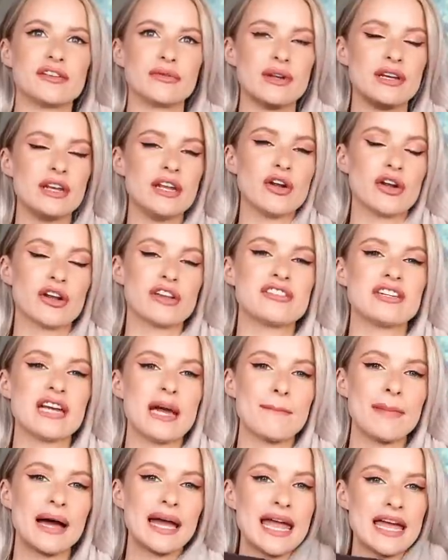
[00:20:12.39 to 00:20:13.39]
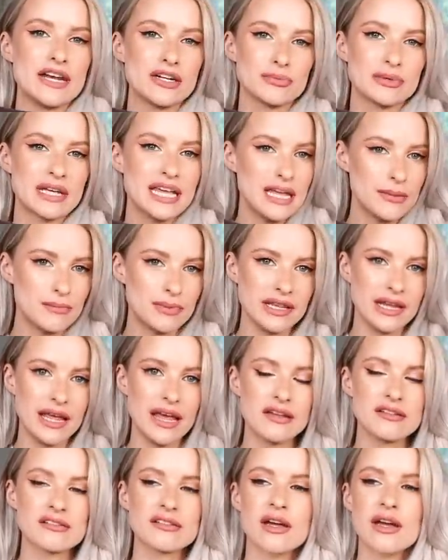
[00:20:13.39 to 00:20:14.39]
So in, in honesty, I might end up keeping
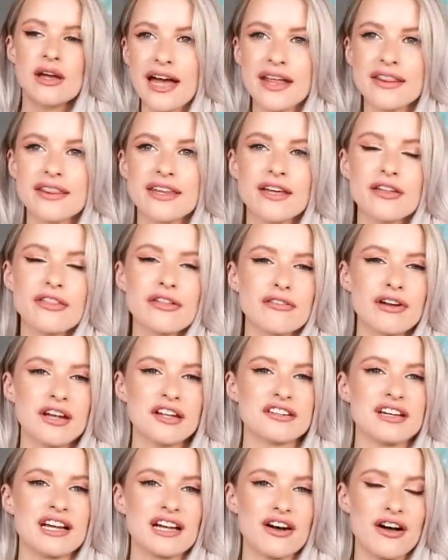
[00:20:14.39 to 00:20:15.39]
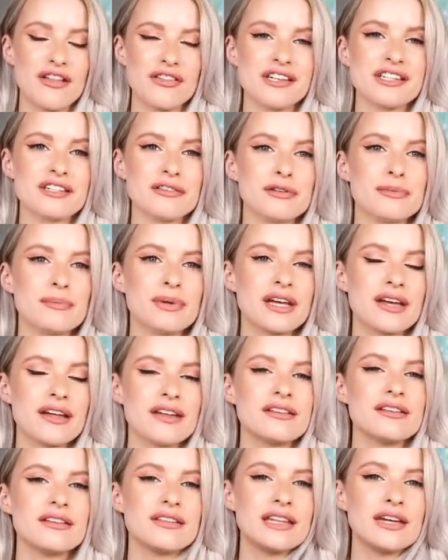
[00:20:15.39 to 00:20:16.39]
this. And the other reason I got this is
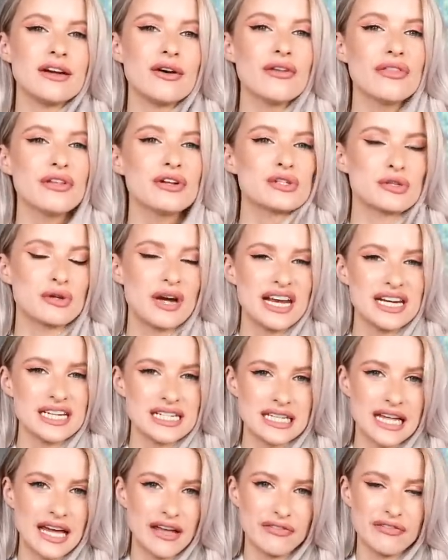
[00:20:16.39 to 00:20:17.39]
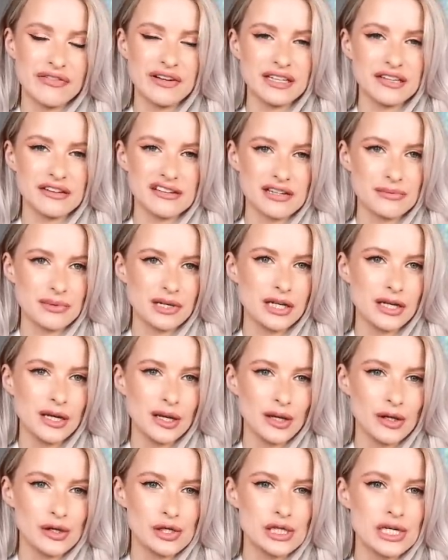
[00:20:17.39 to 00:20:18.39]
because the other trend that I feel is gonna be
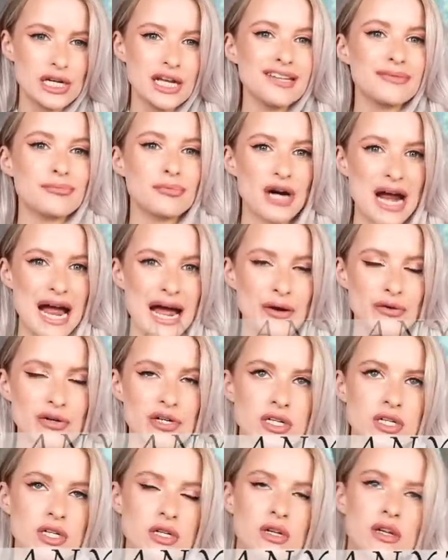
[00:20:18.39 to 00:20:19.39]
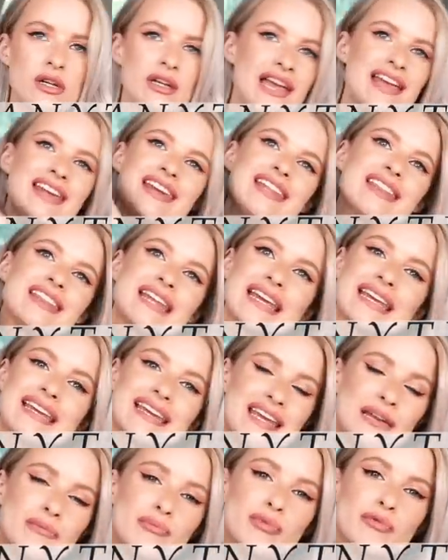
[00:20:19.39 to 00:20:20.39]
huge is brown. Anything
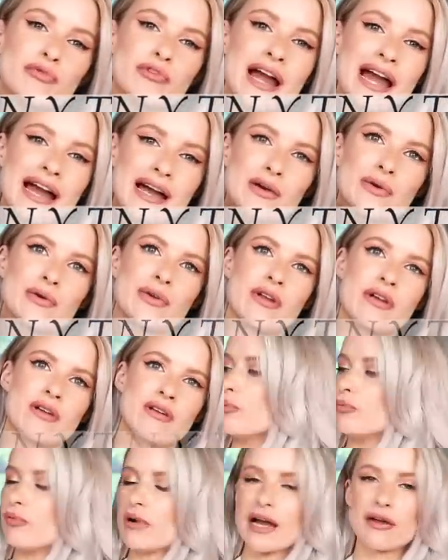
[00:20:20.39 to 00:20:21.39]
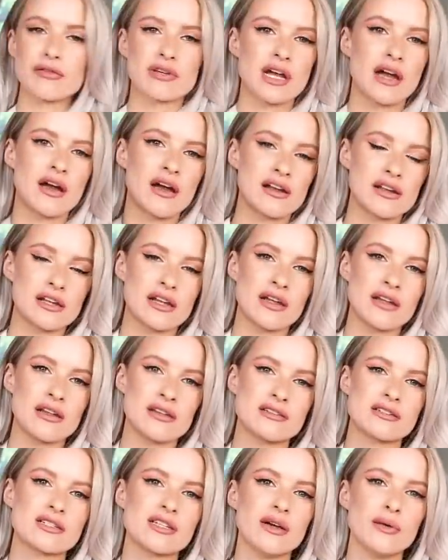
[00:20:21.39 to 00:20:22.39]
in brown. Brown
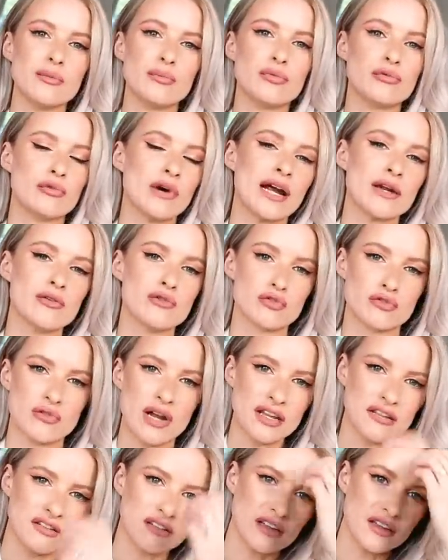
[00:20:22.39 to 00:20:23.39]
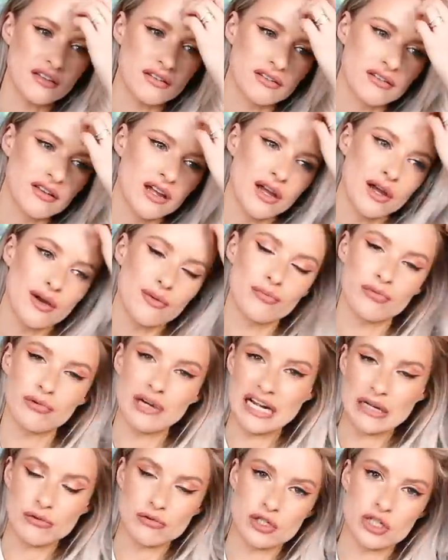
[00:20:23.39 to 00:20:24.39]
cardigans, brown dresses,
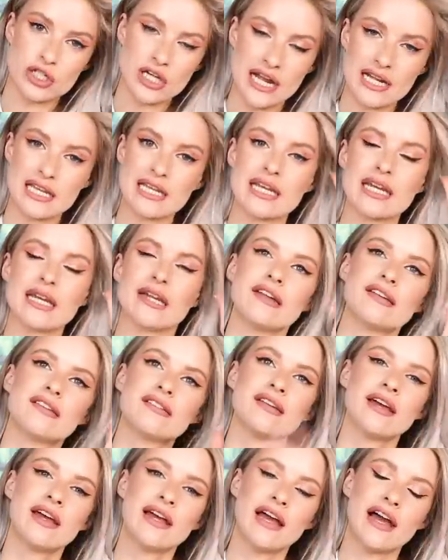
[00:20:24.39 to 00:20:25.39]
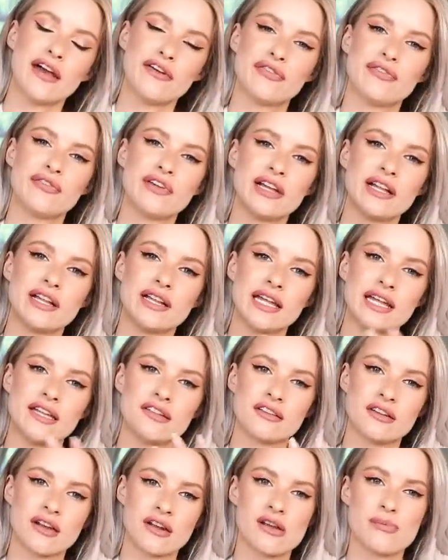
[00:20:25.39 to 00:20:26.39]
brown jackets. I feel
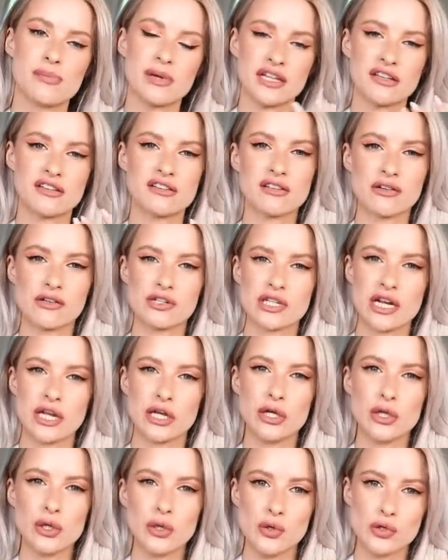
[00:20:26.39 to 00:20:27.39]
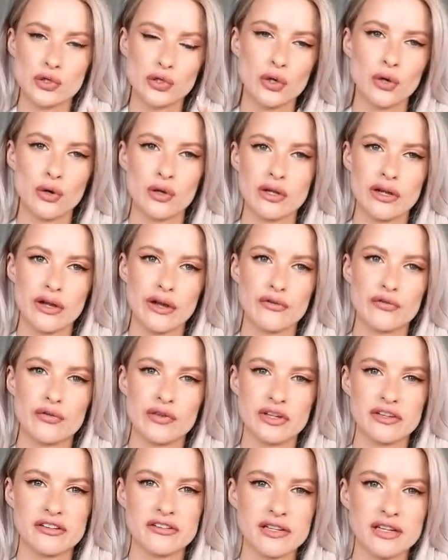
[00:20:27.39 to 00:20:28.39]
it's gonna be such a huge colour
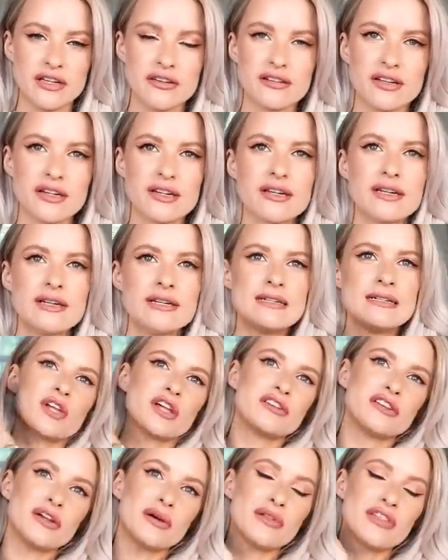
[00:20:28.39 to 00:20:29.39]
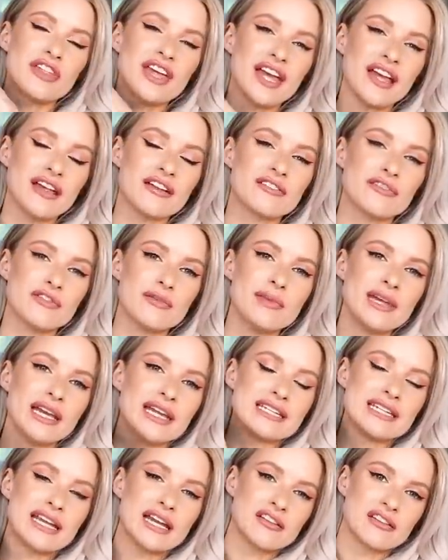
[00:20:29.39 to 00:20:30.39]
for the season. So this, for
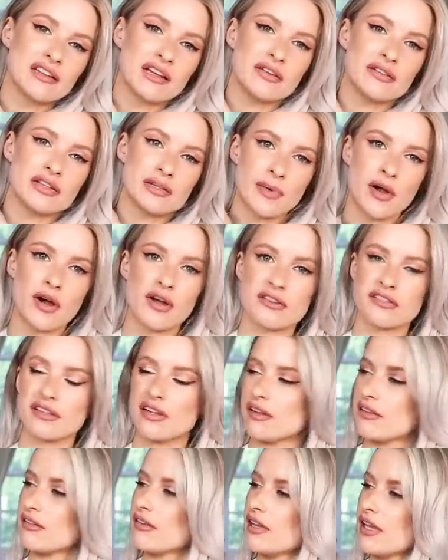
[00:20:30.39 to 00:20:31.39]
me, ticks loads of boxes.